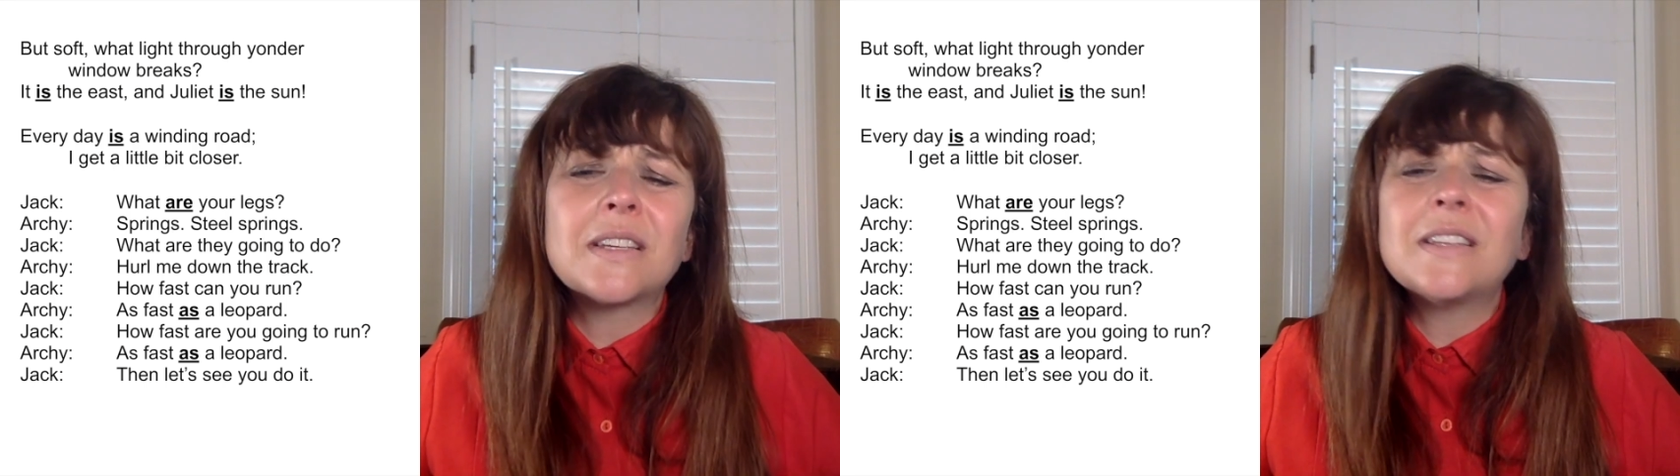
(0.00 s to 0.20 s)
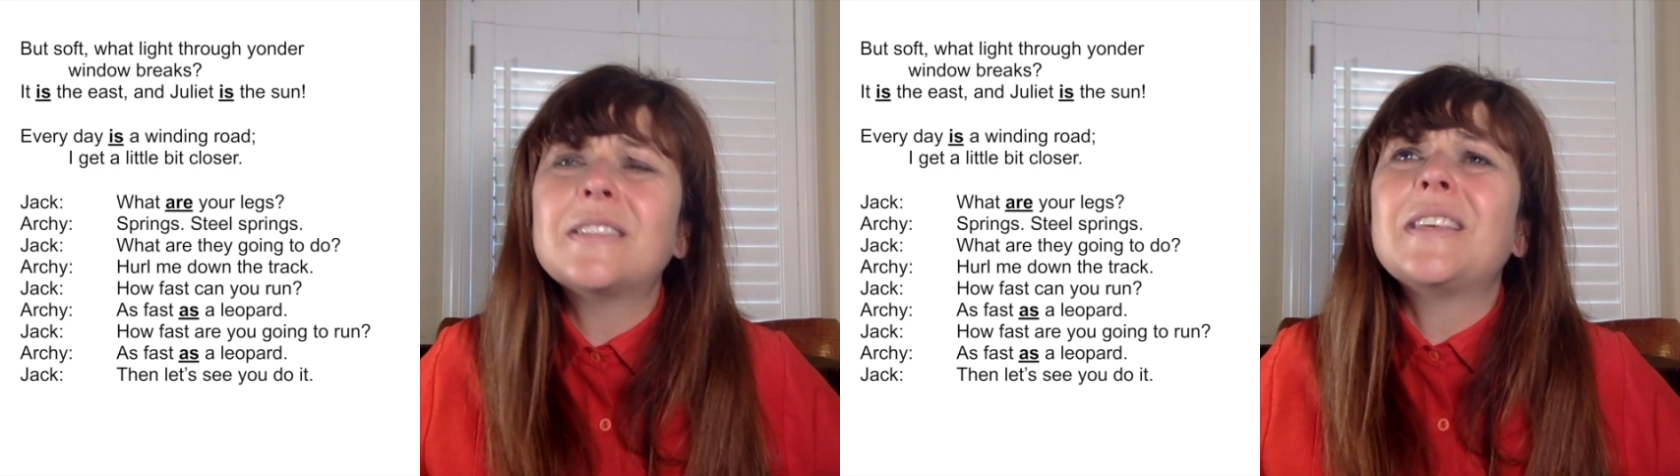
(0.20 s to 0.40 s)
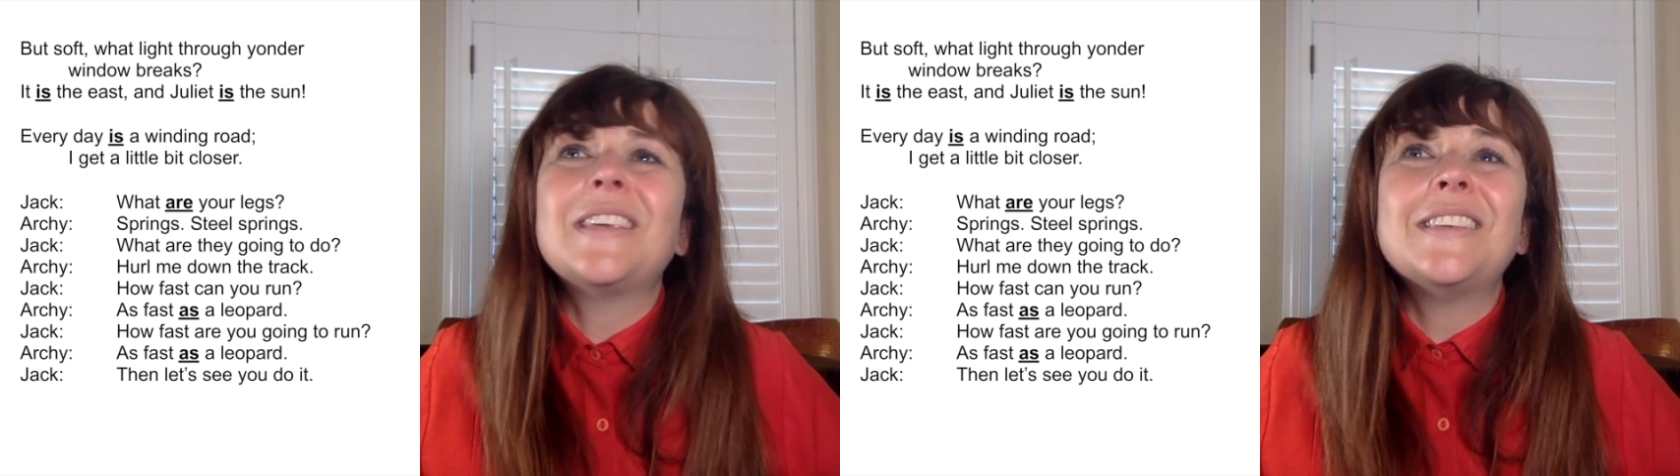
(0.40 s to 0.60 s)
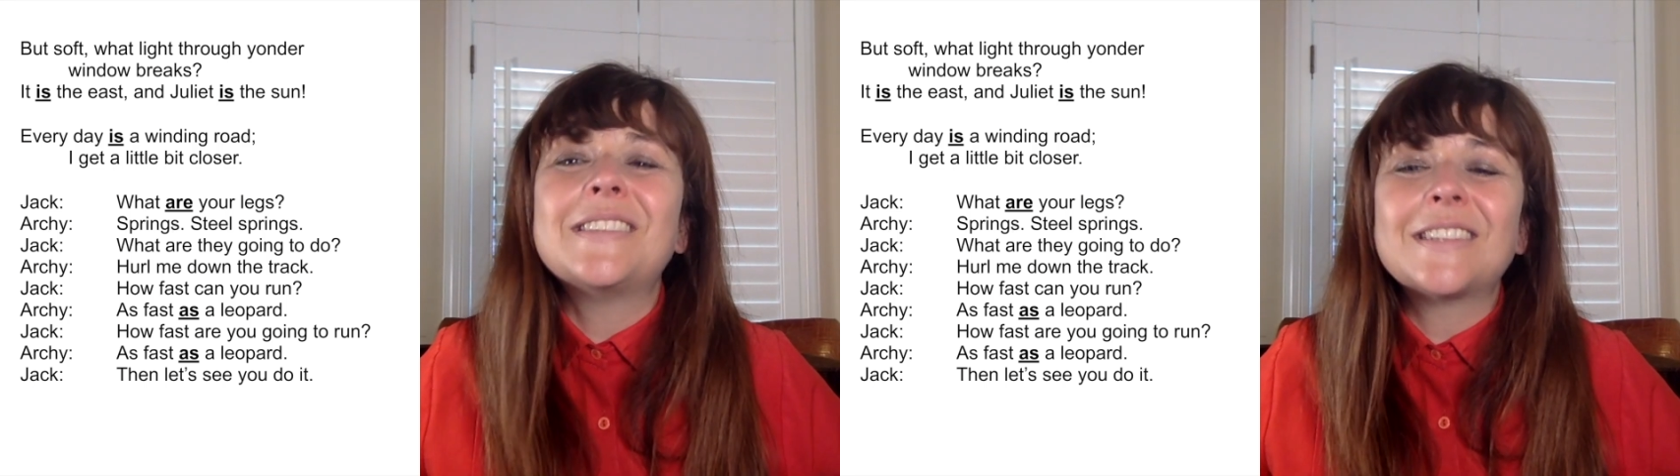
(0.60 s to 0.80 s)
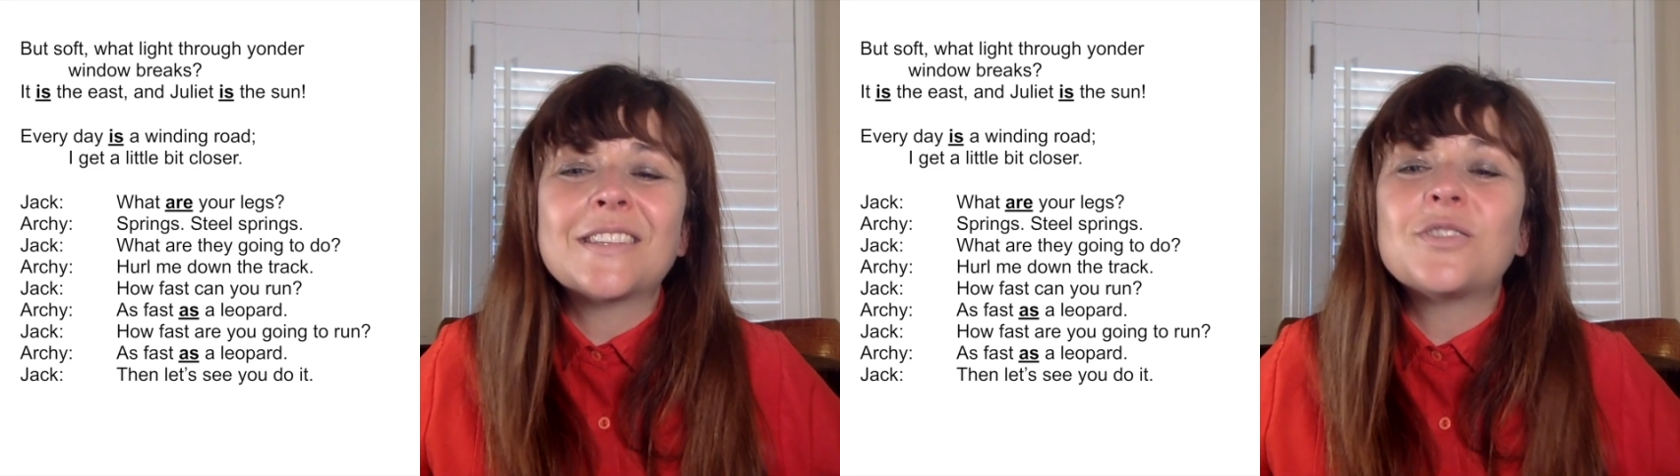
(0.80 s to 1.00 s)
It is the
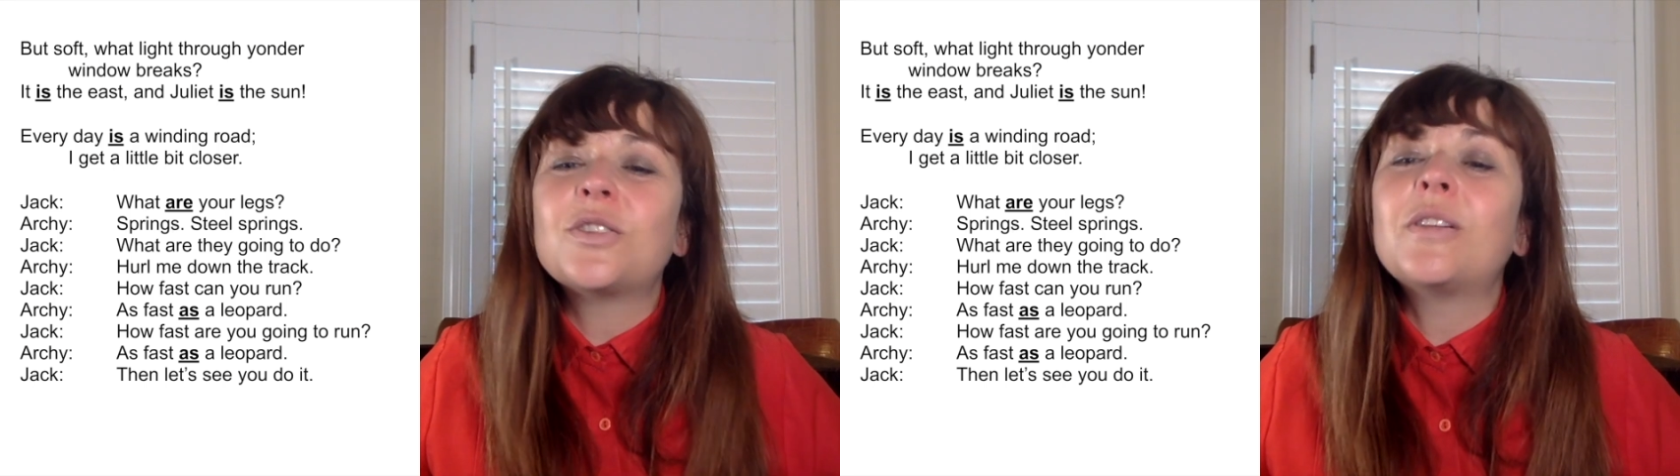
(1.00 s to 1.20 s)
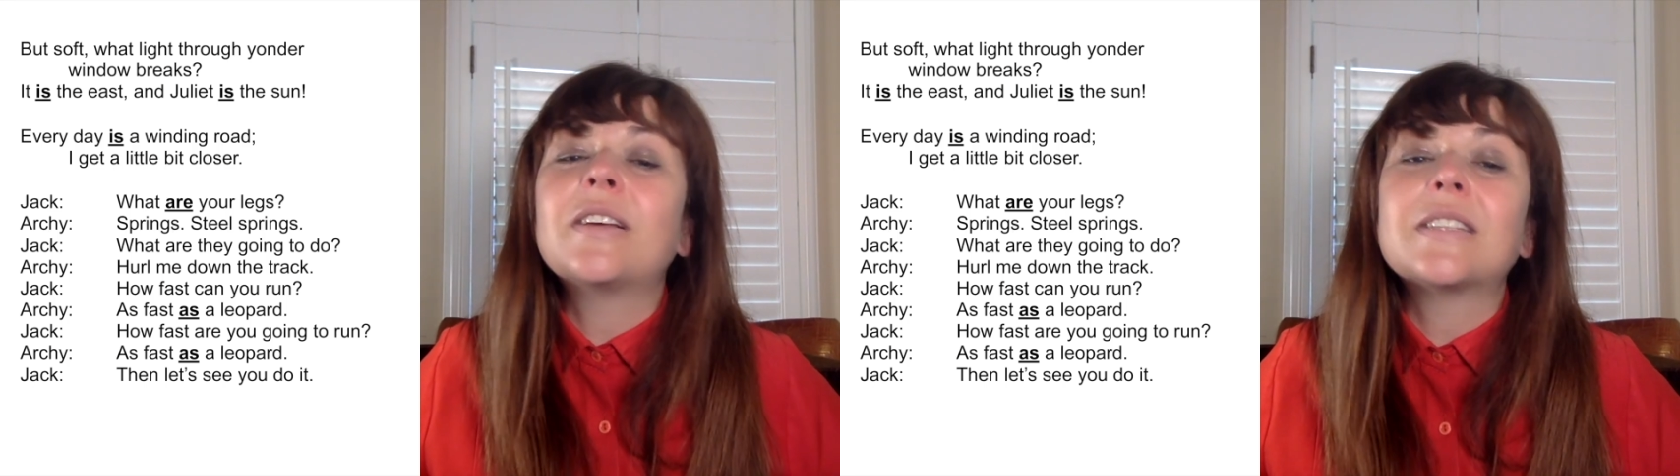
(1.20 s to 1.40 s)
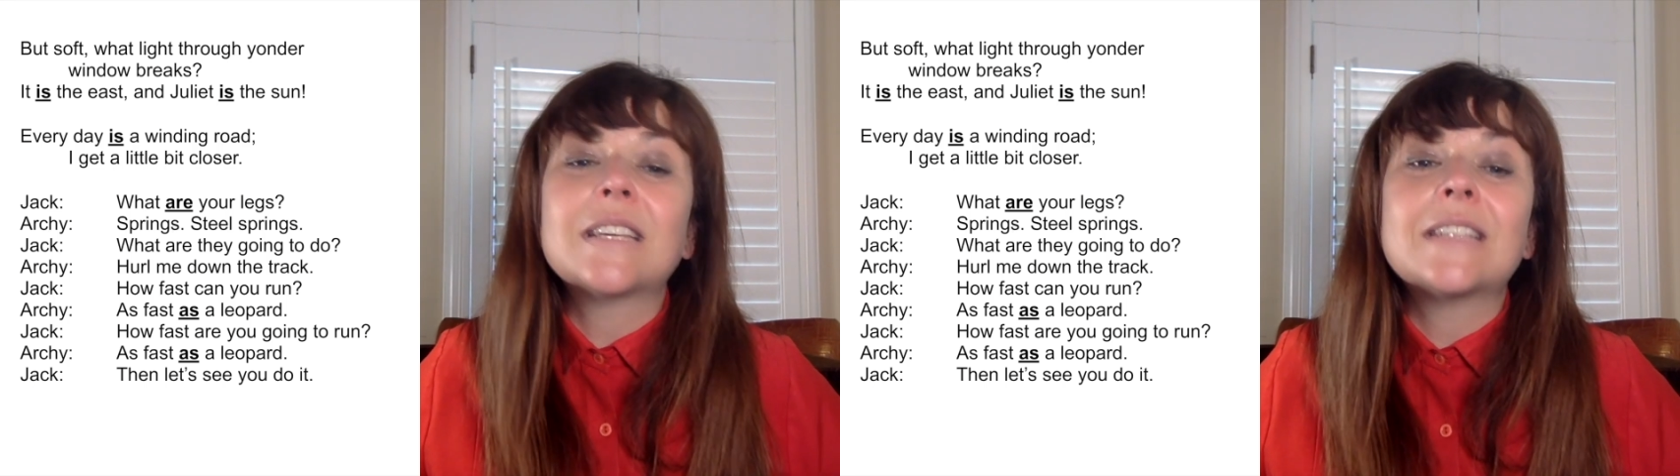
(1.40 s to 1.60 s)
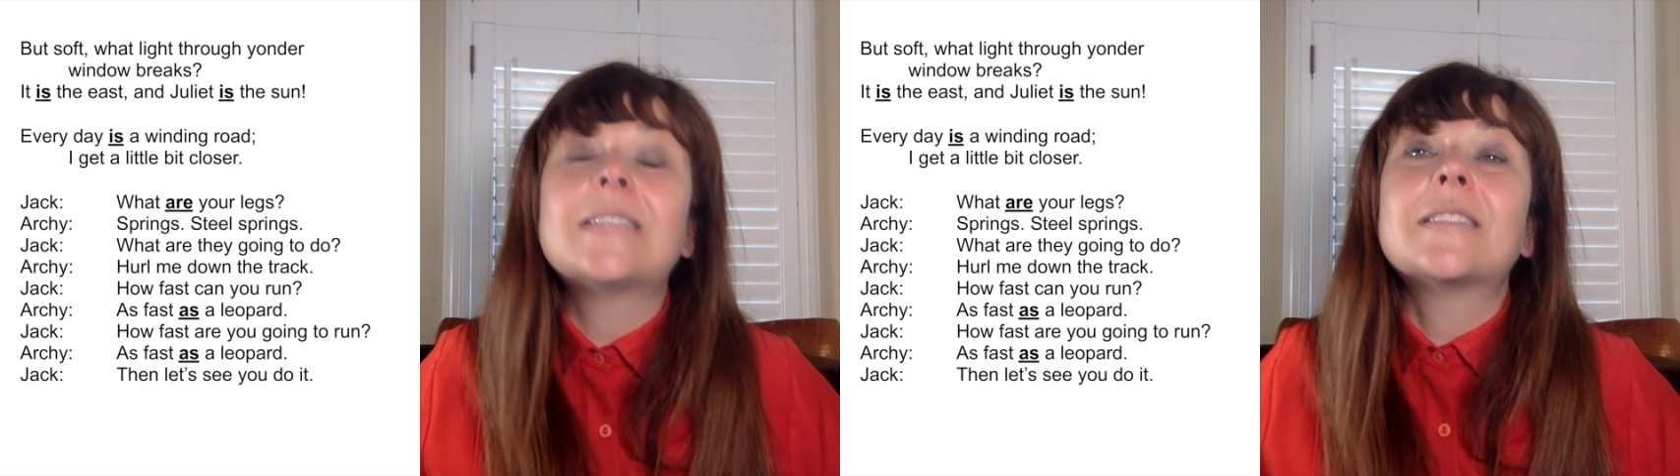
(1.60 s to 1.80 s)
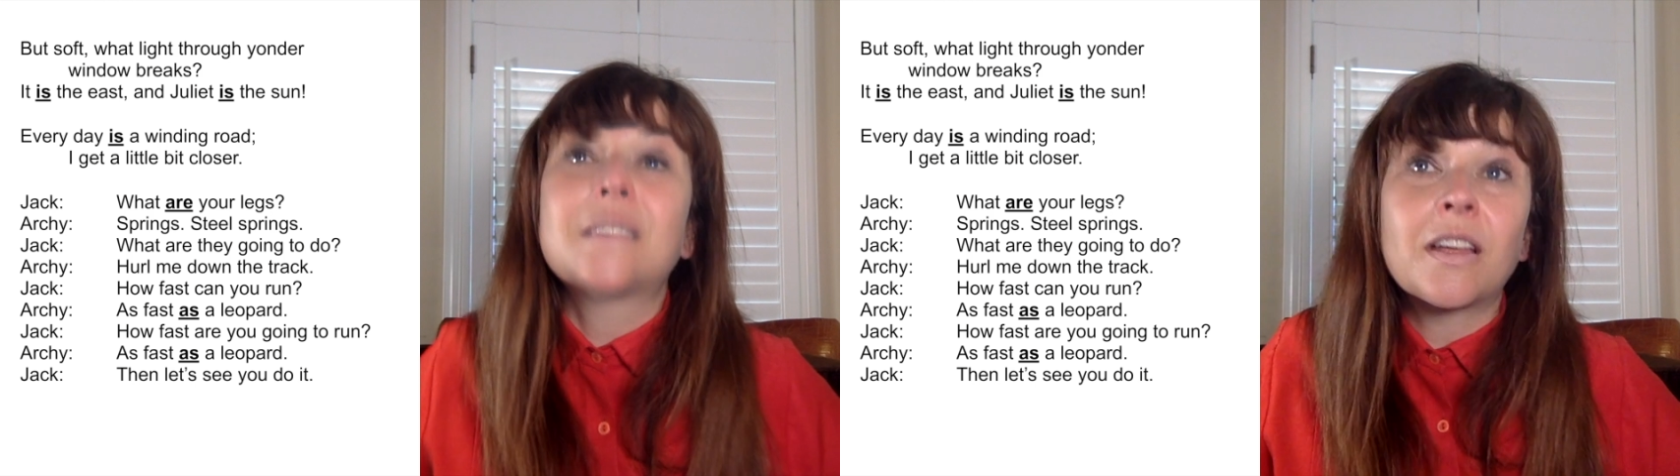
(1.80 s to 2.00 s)
east, and Juliet is
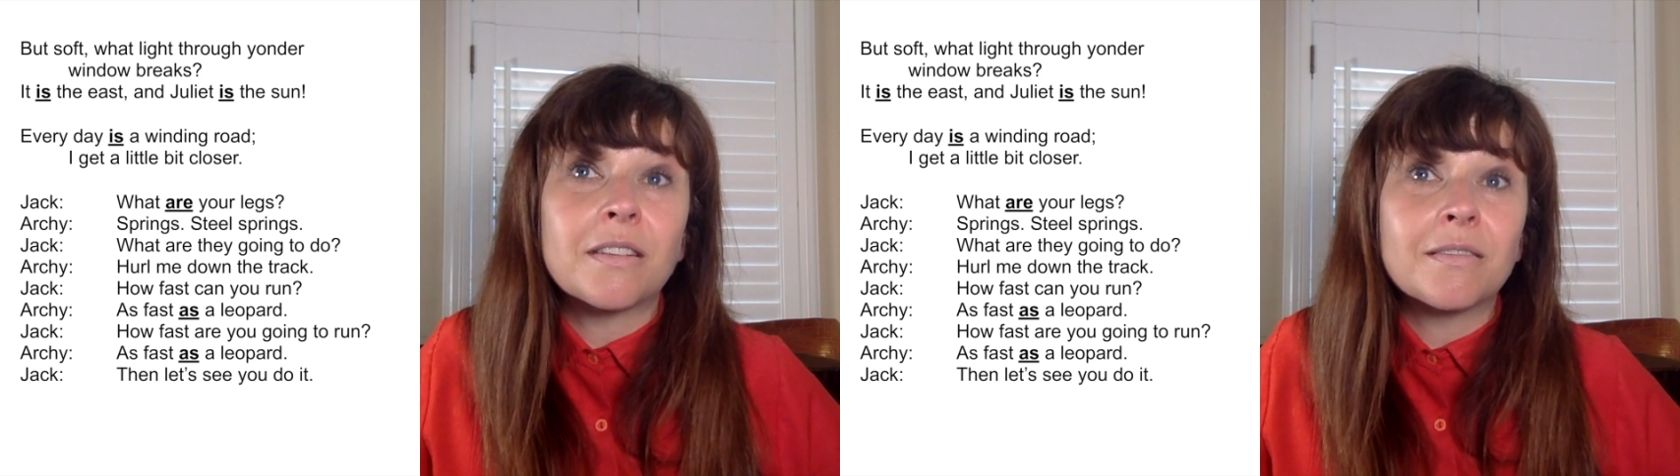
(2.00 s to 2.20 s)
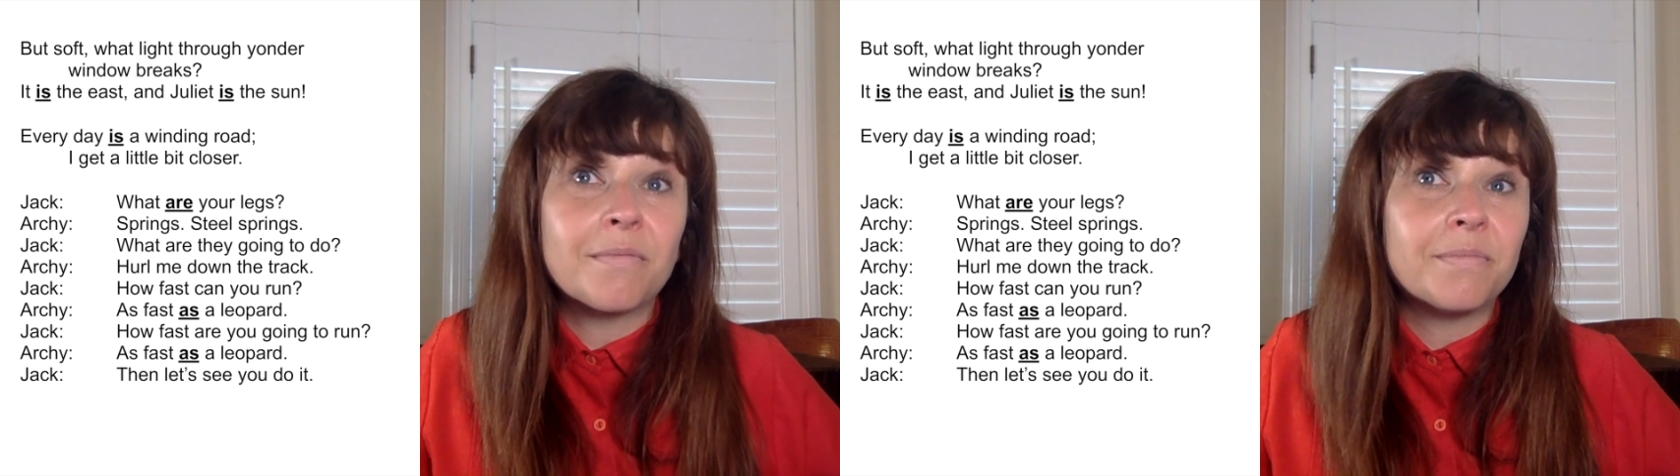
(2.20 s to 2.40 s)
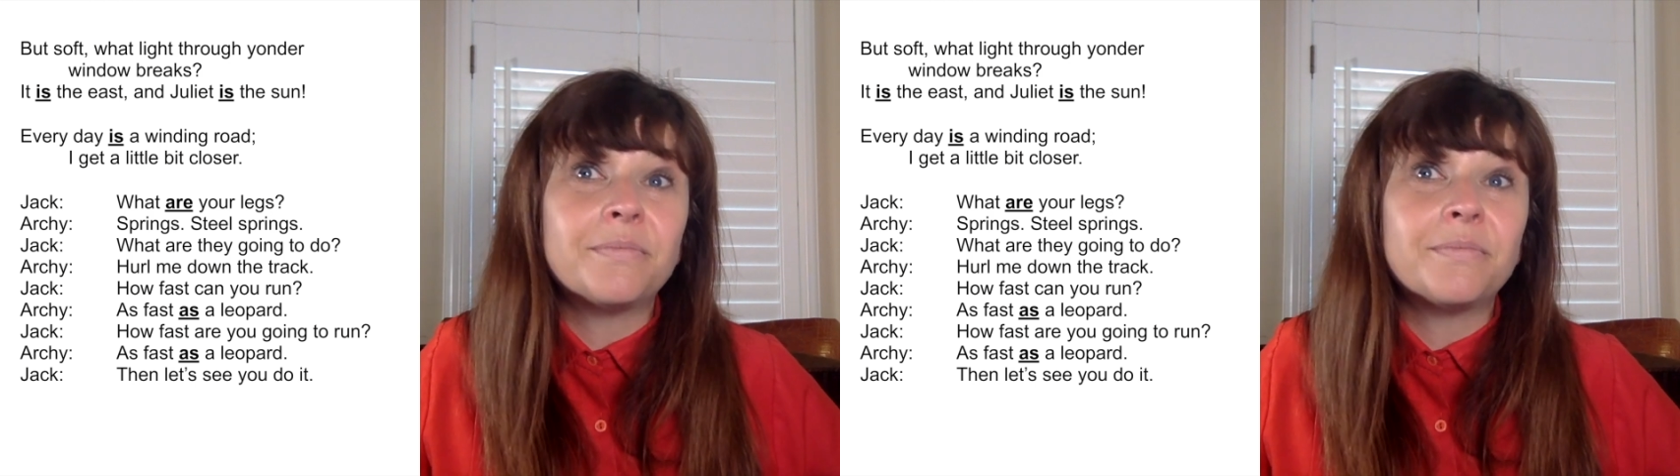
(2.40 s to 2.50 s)
the sun.